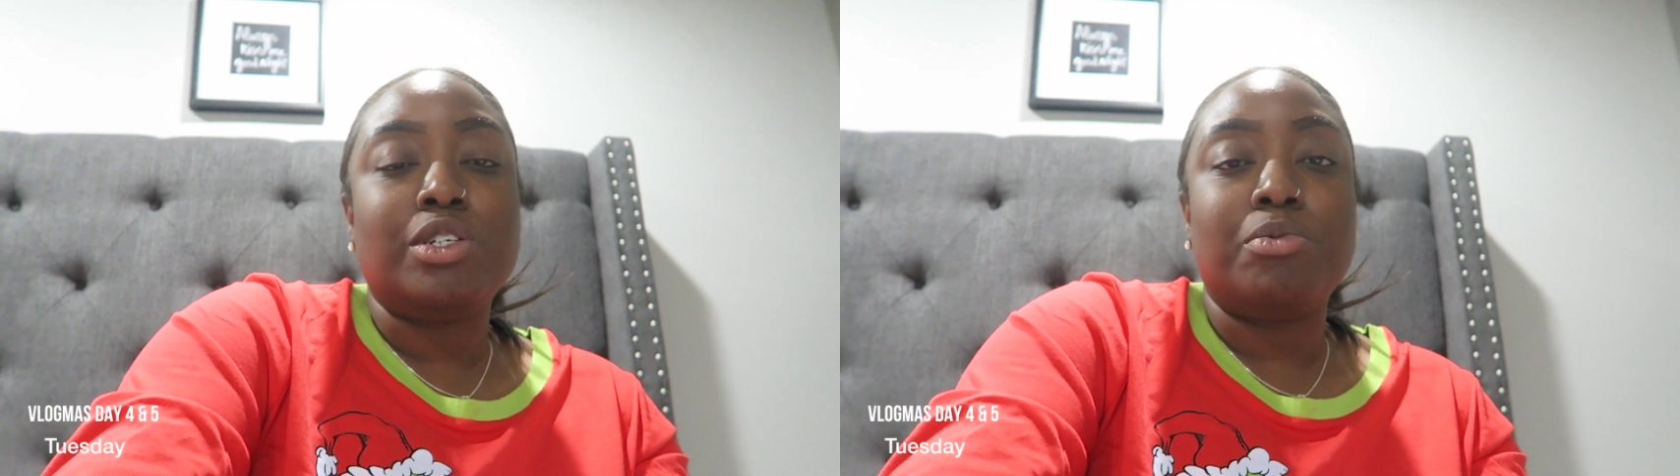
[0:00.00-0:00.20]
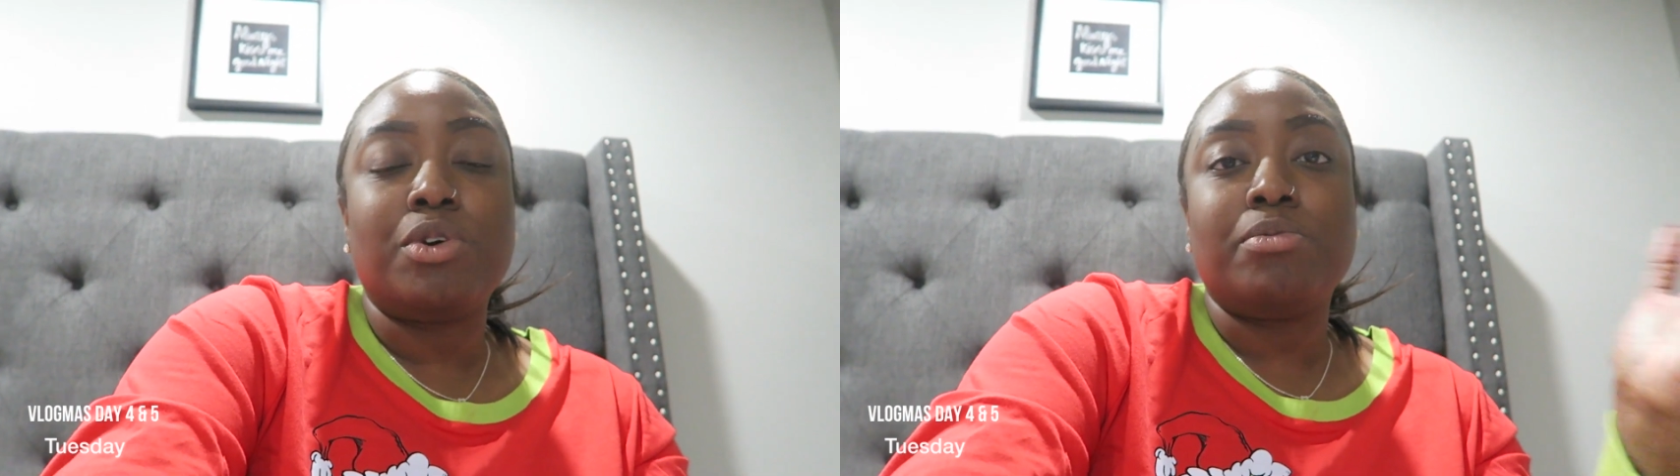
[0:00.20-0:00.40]

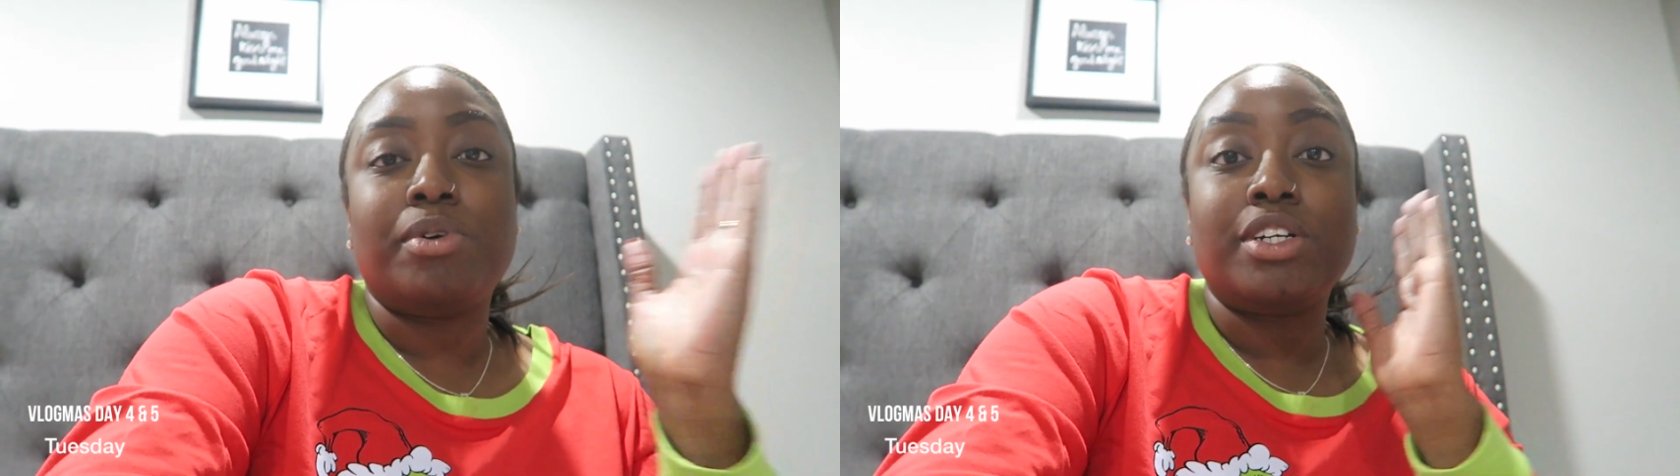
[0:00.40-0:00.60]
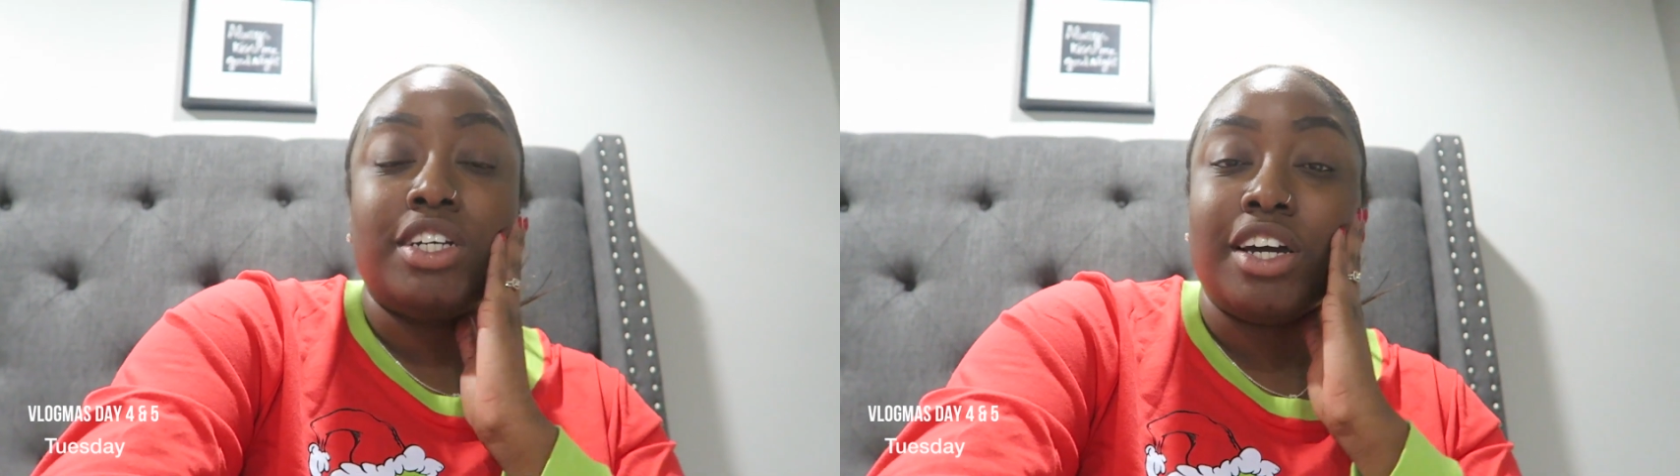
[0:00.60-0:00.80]
supports
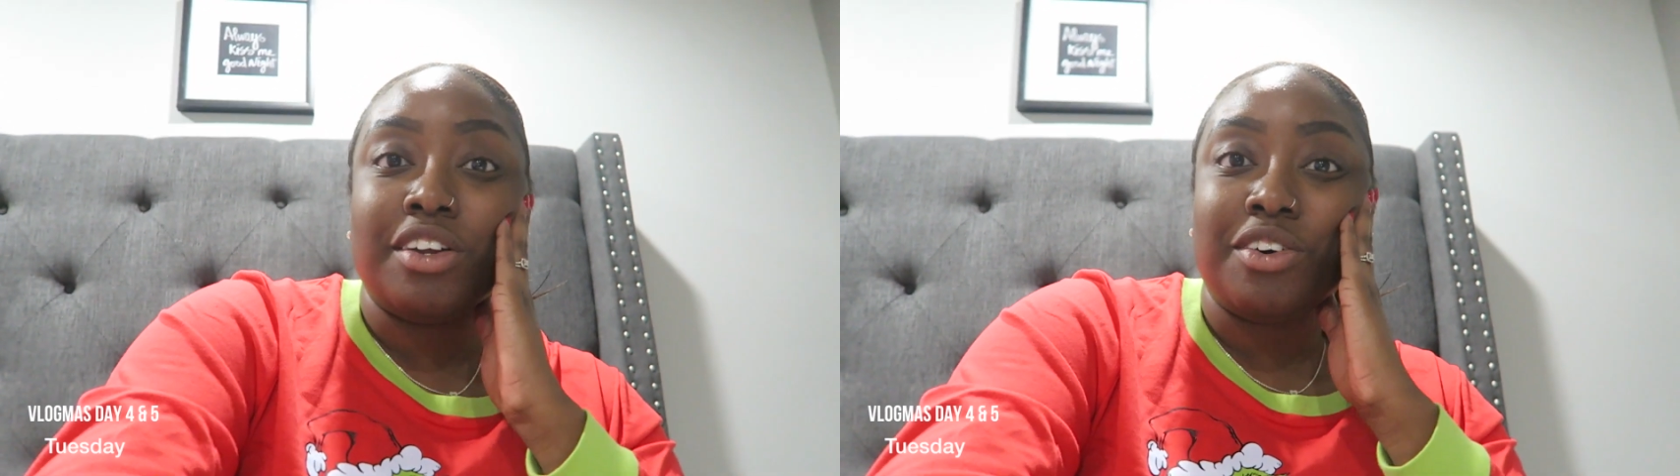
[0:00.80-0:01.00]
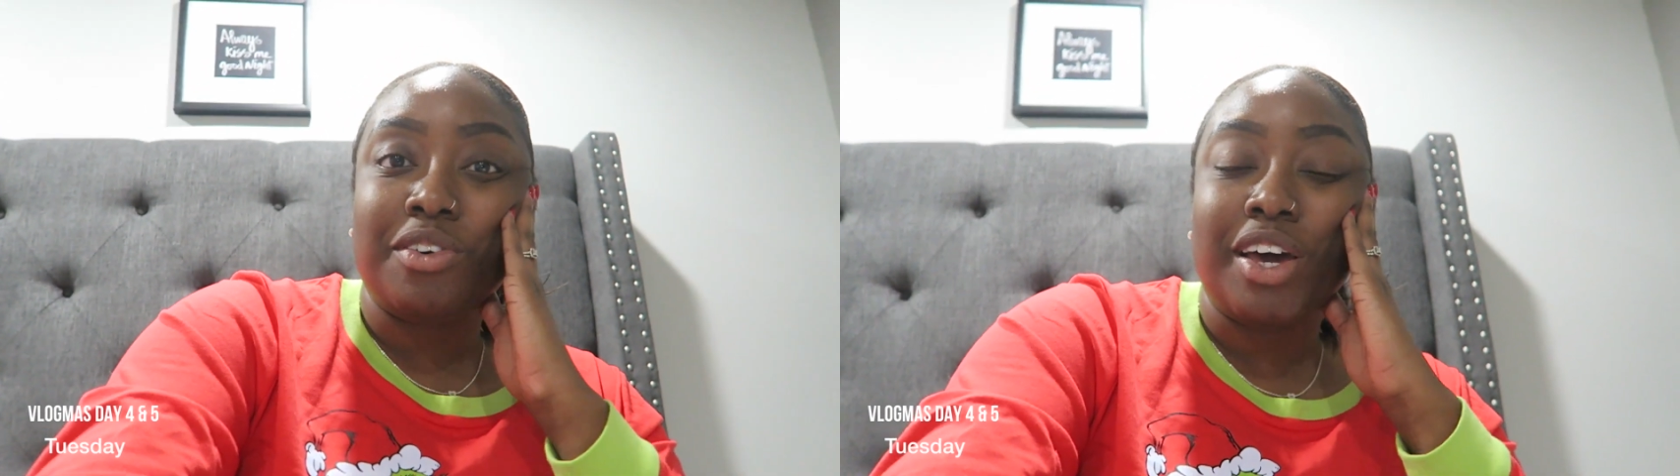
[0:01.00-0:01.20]
my
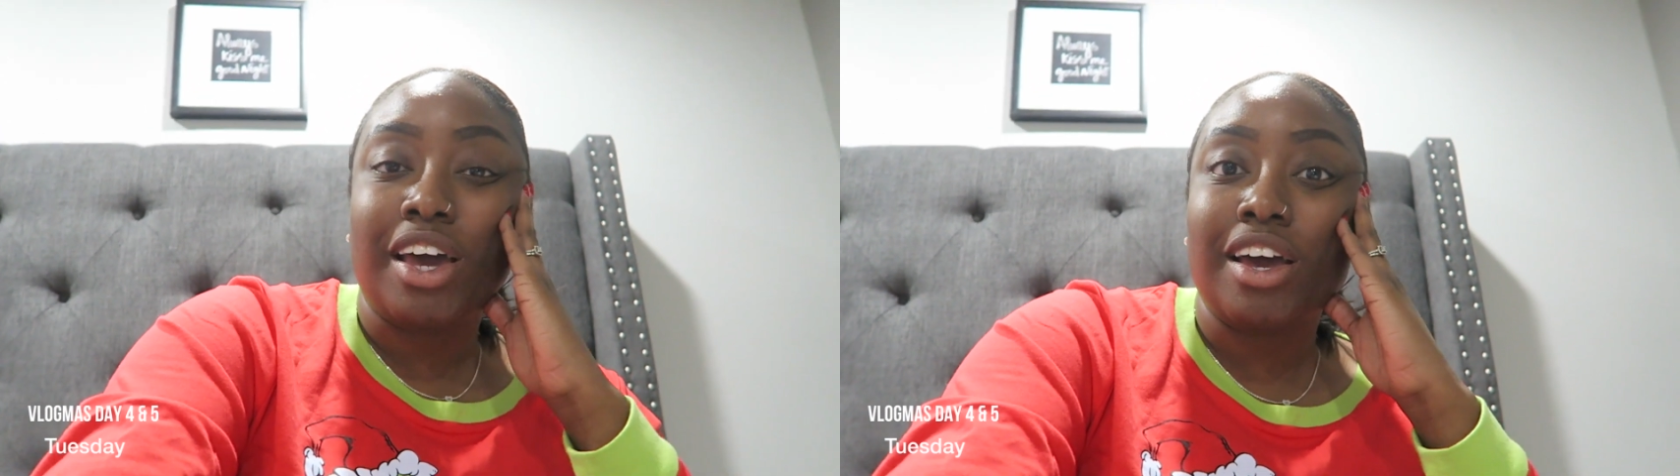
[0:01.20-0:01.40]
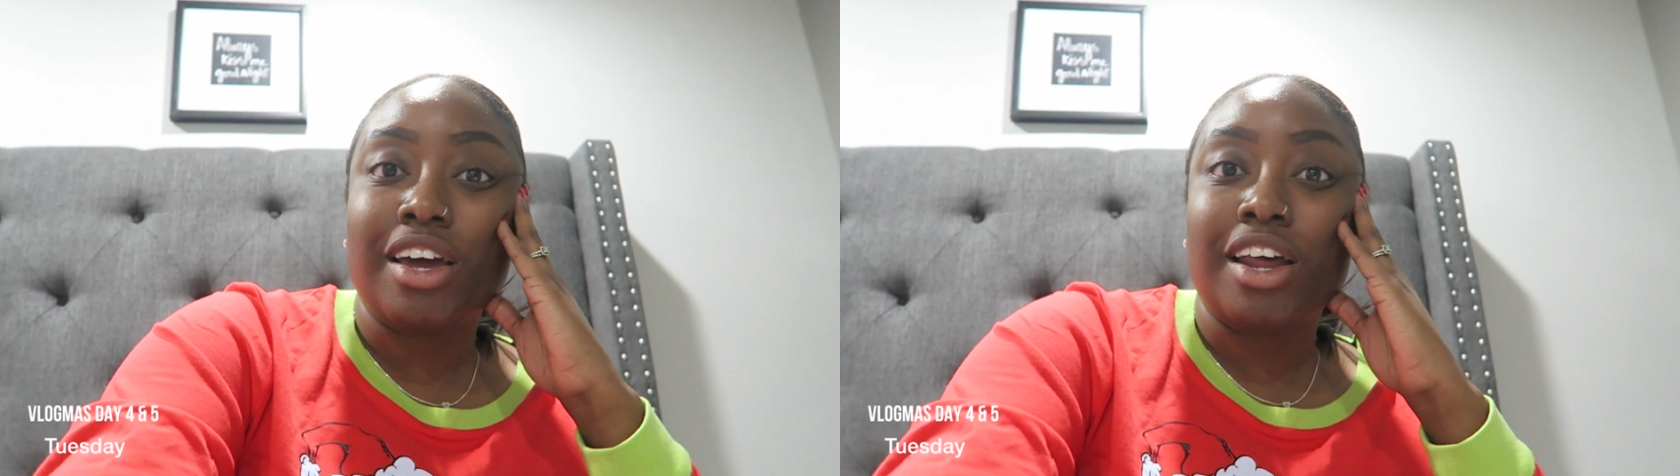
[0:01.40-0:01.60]
channel.
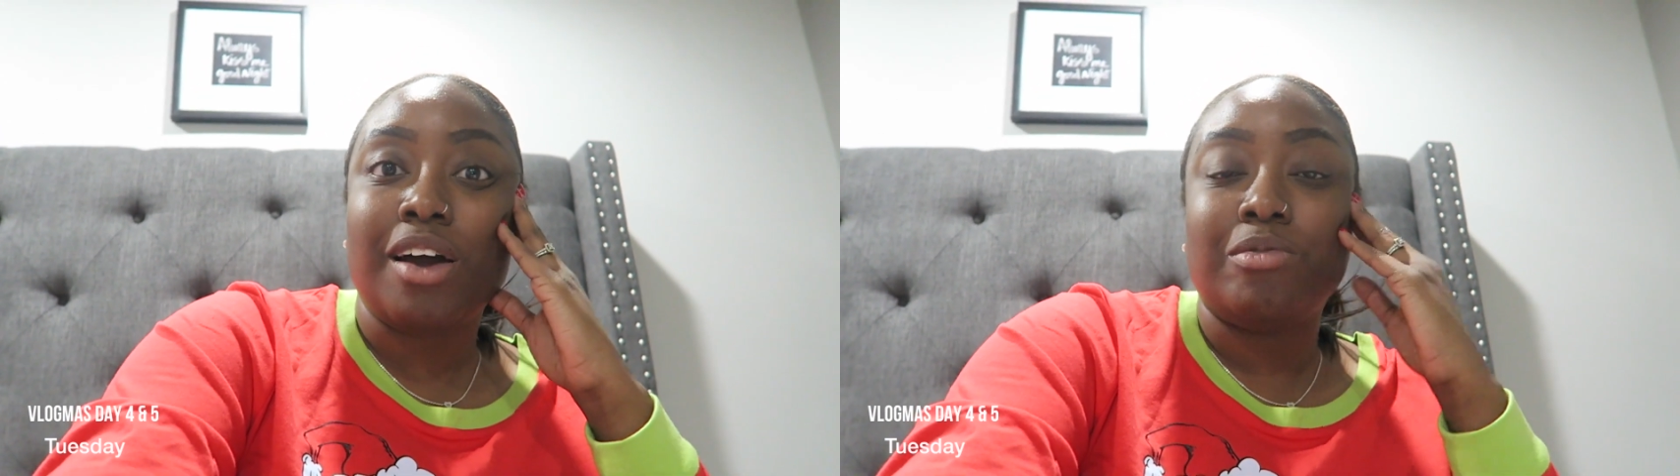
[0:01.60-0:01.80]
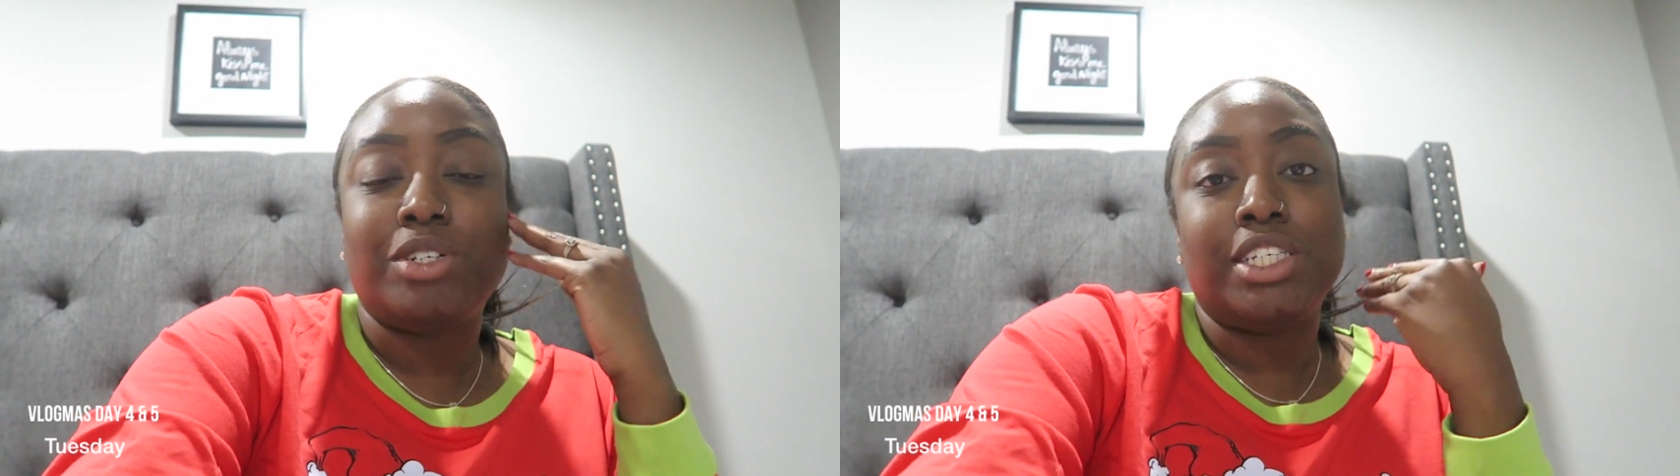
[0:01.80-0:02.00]
And
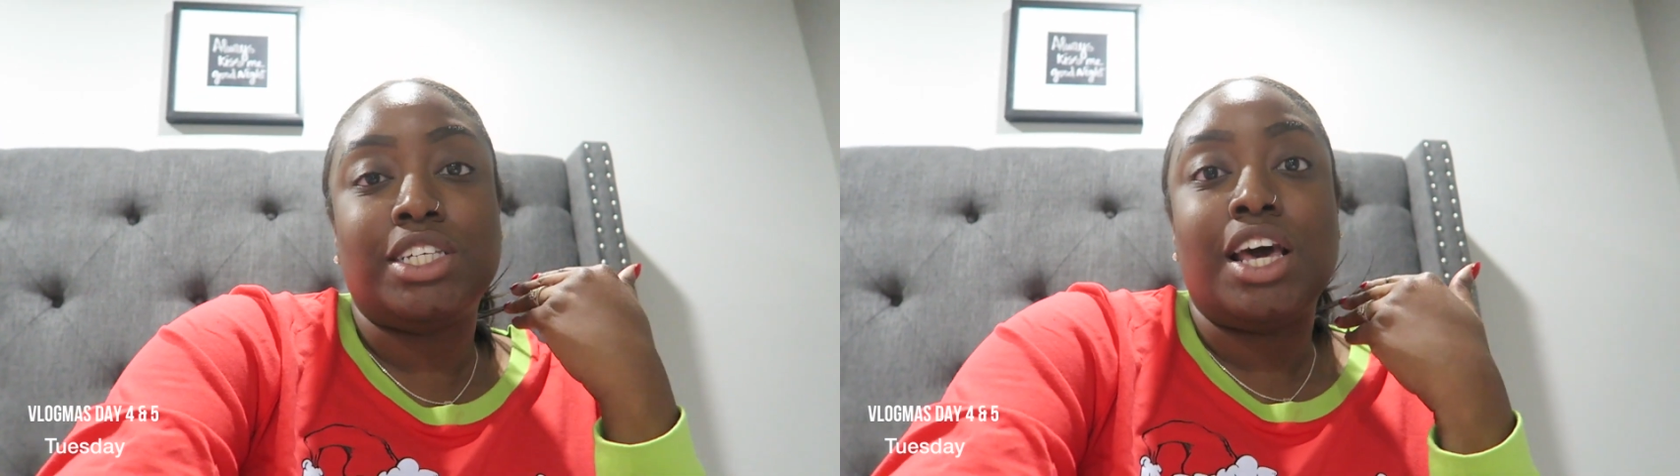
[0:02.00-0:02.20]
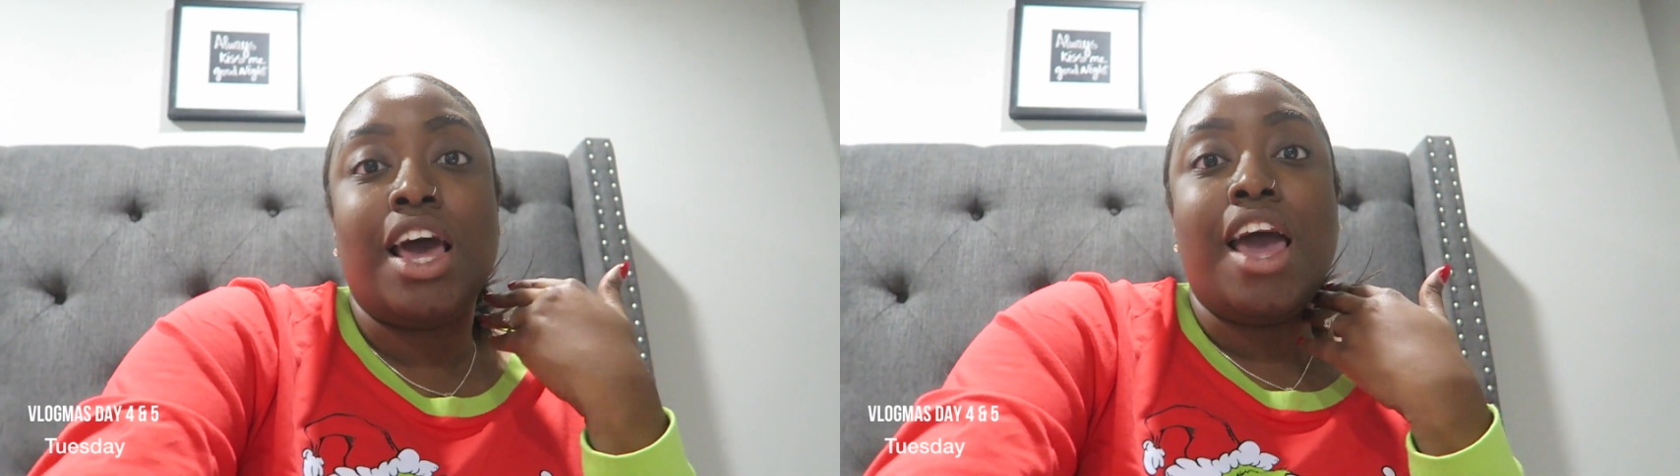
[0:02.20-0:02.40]
I'm
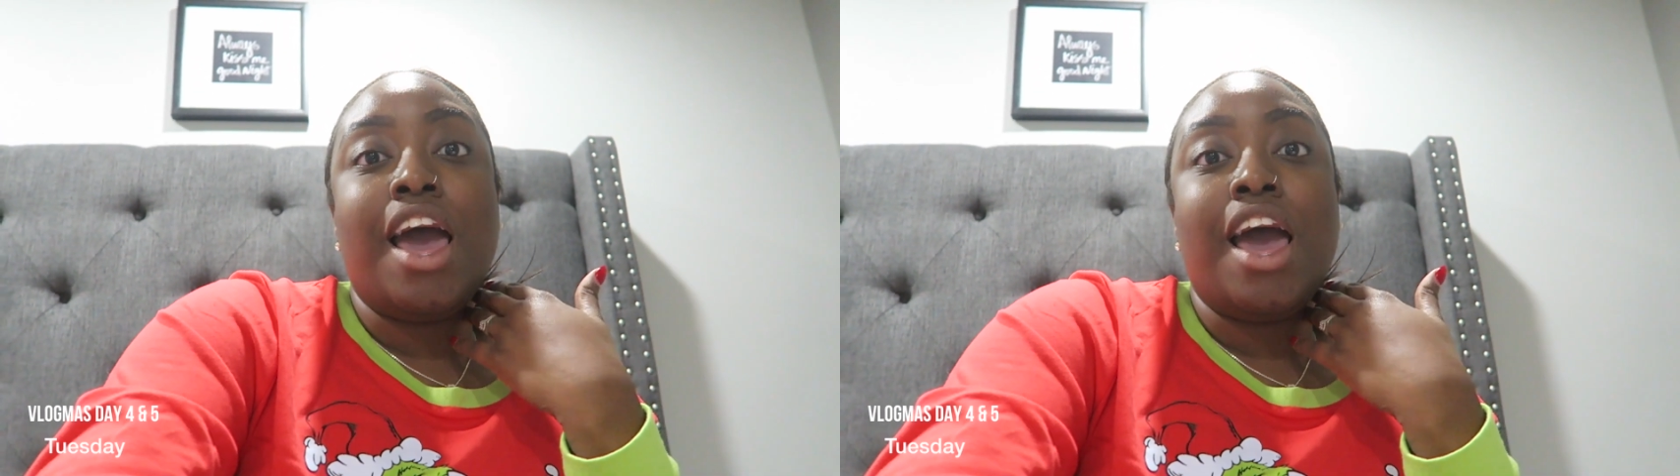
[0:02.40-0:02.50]
just